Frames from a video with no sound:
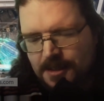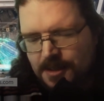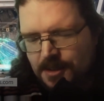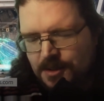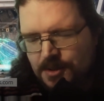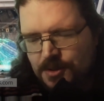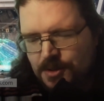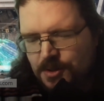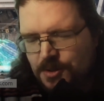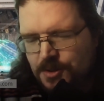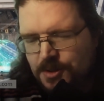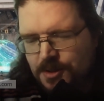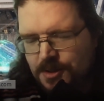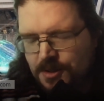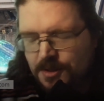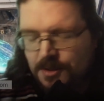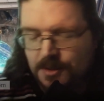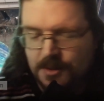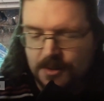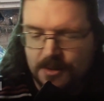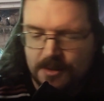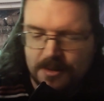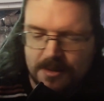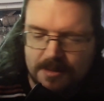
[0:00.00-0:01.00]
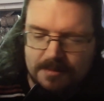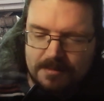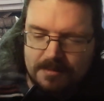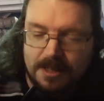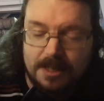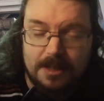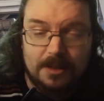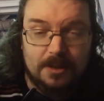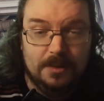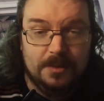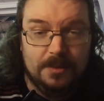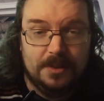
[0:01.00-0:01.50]
It's just, I
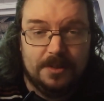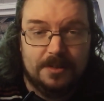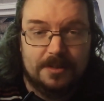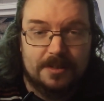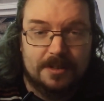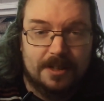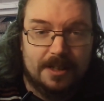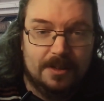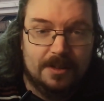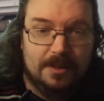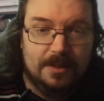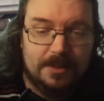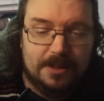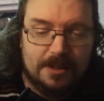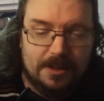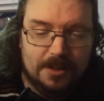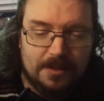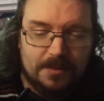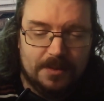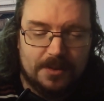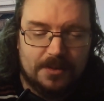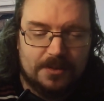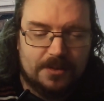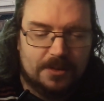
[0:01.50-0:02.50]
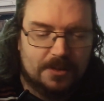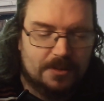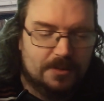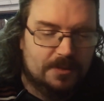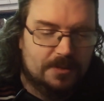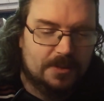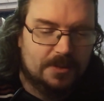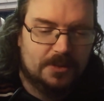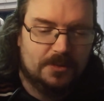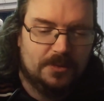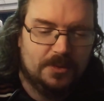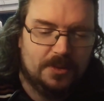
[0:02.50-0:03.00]
love it. I love this
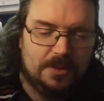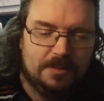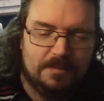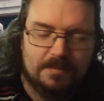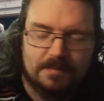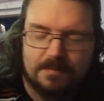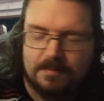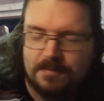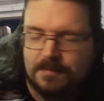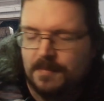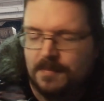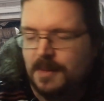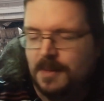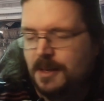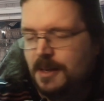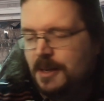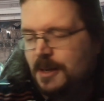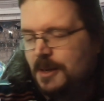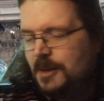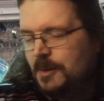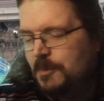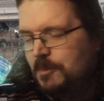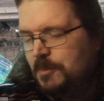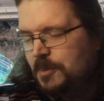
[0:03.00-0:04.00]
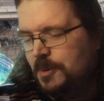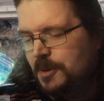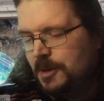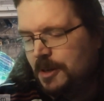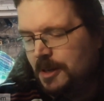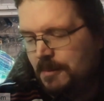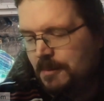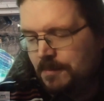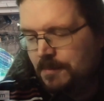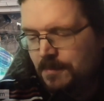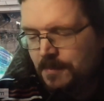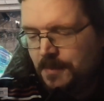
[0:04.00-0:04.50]
stuff. It's fun. But
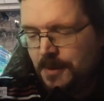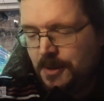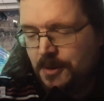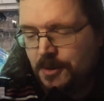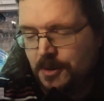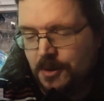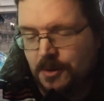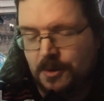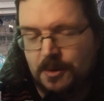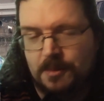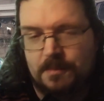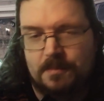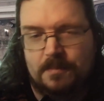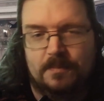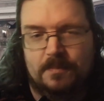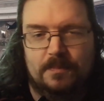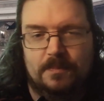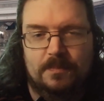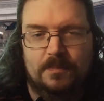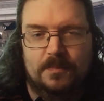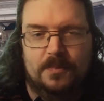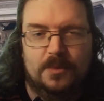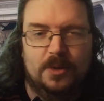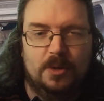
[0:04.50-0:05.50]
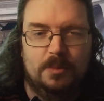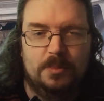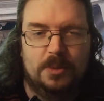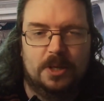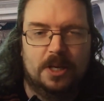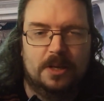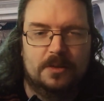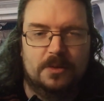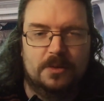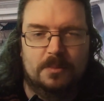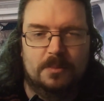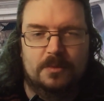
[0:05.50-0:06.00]
there you go. Hope you
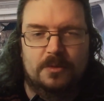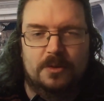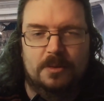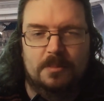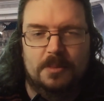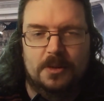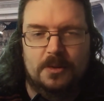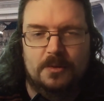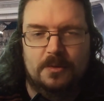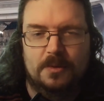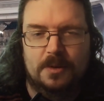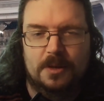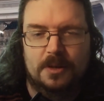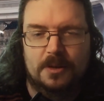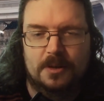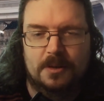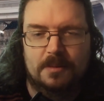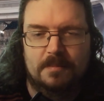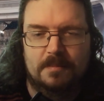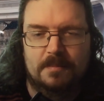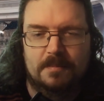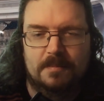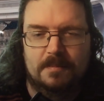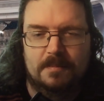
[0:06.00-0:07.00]
got something from this video.